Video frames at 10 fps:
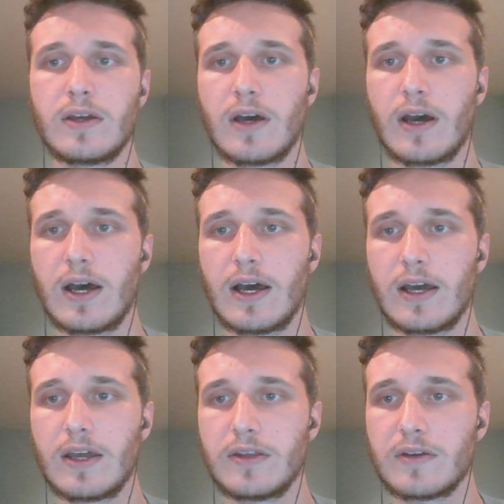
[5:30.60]

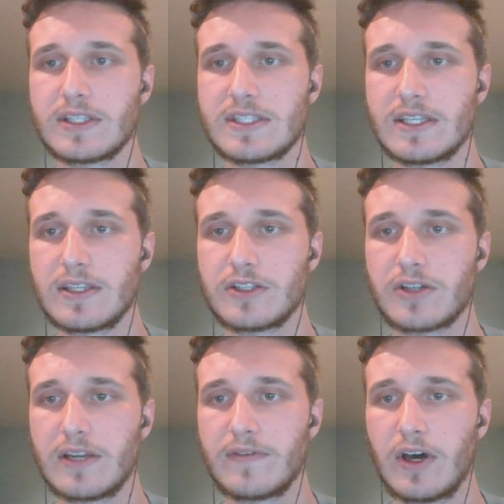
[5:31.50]
You can see the
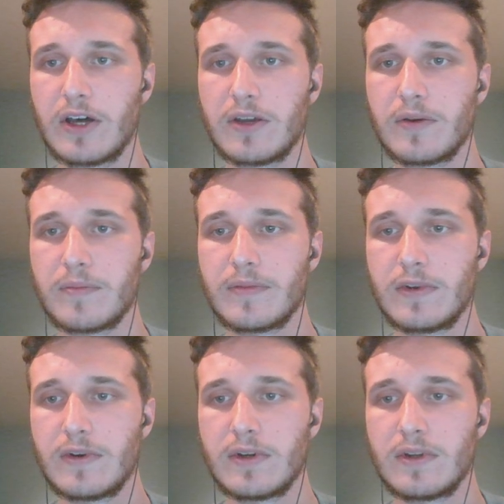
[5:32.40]
trade volume
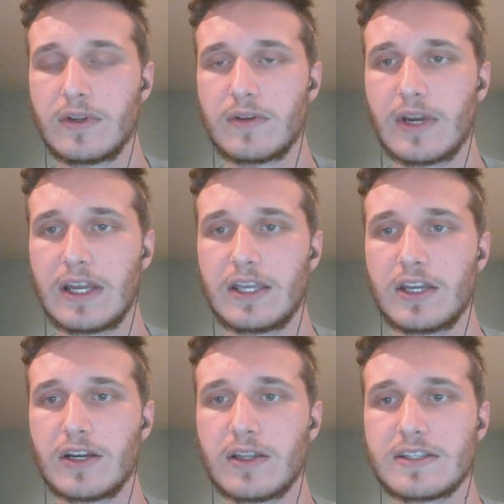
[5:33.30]
right
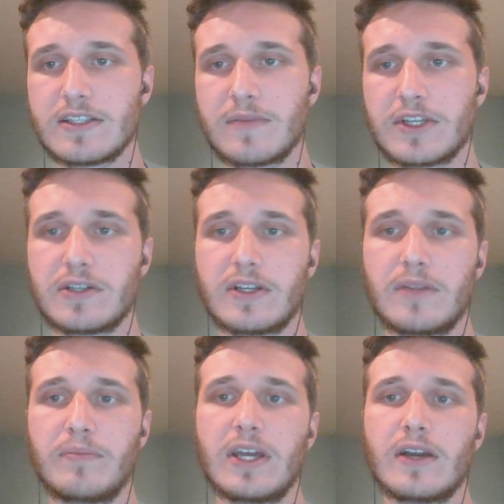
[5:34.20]
here. This is measured
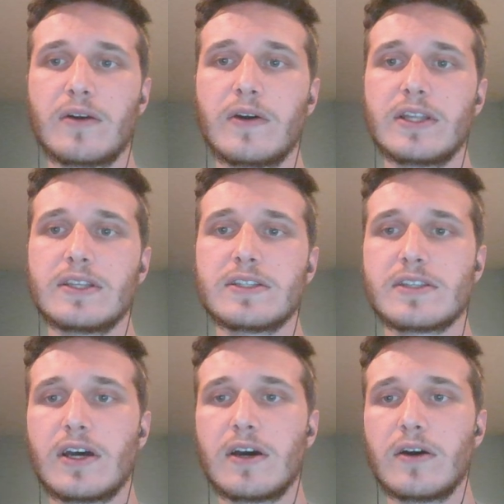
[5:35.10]
in Bitcoin,
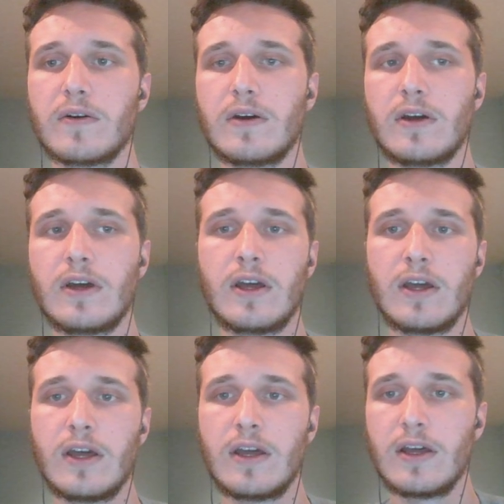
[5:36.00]
so
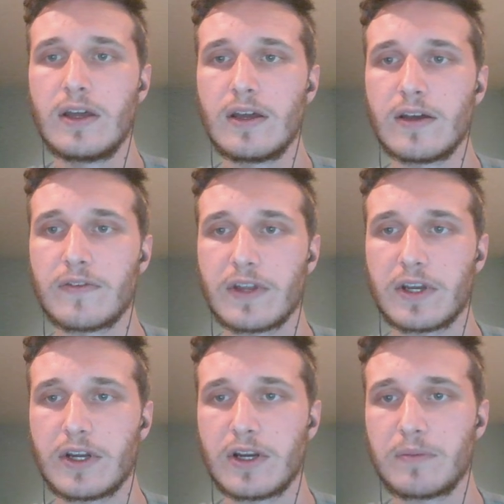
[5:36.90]
if the
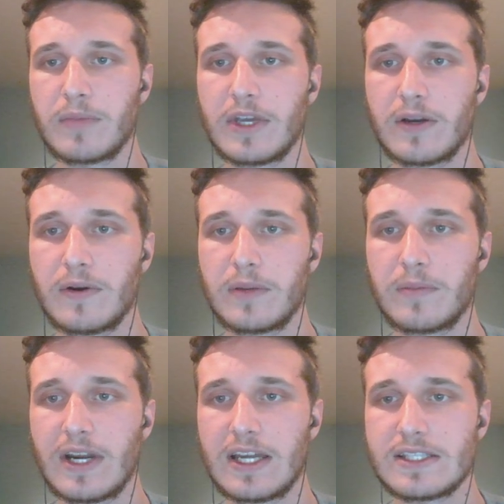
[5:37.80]
current Bitcoin
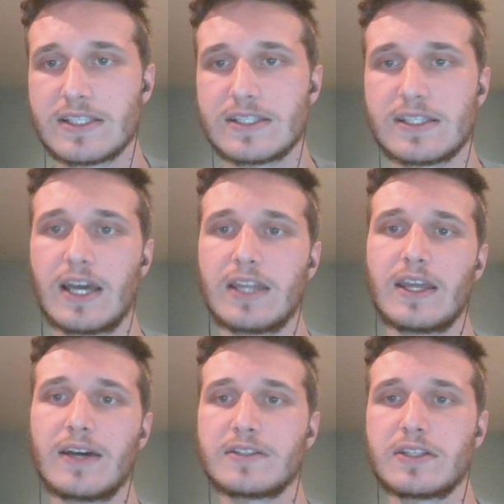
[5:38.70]
price is
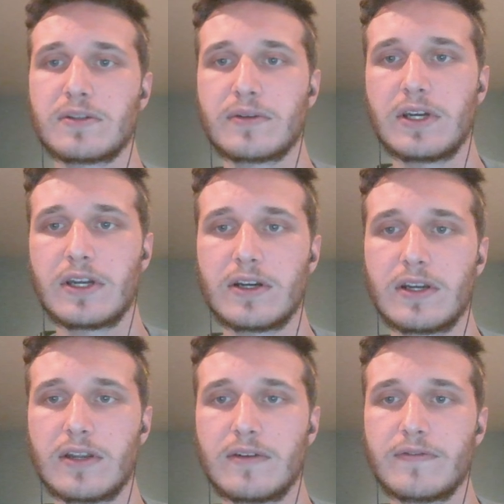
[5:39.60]

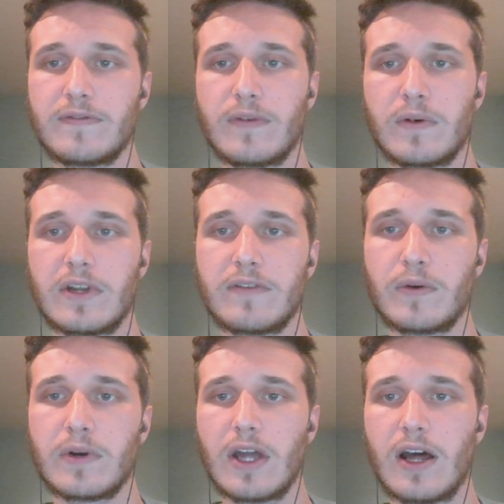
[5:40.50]

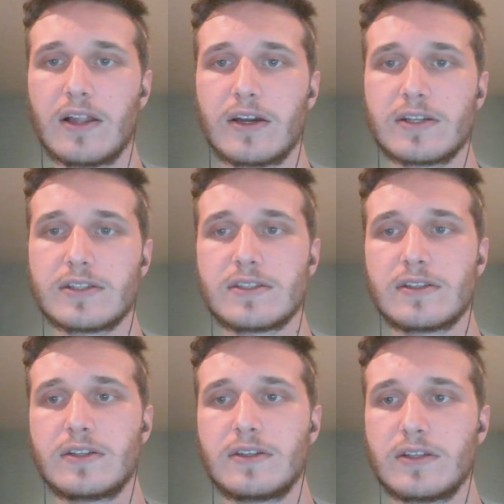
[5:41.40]
$9,344,
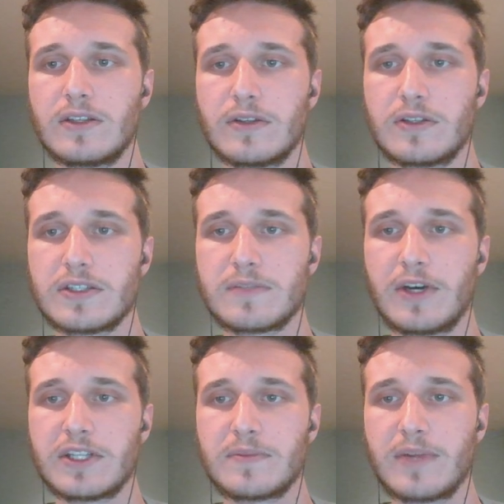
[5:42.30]
you just
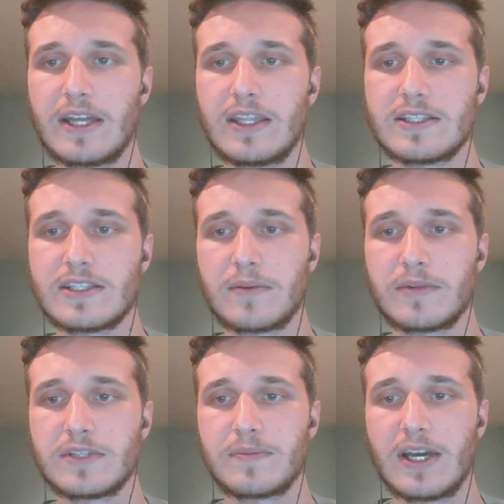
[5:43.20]
multiply these
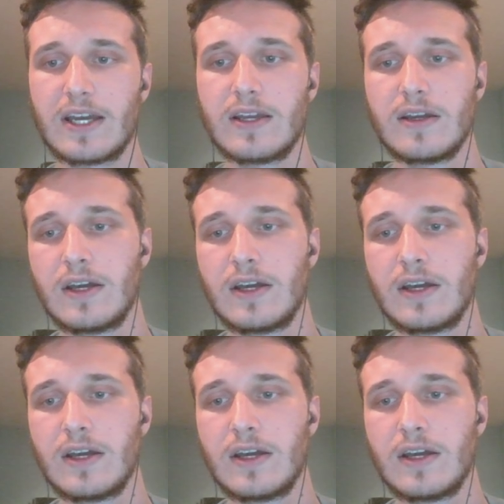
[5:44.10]
numbers by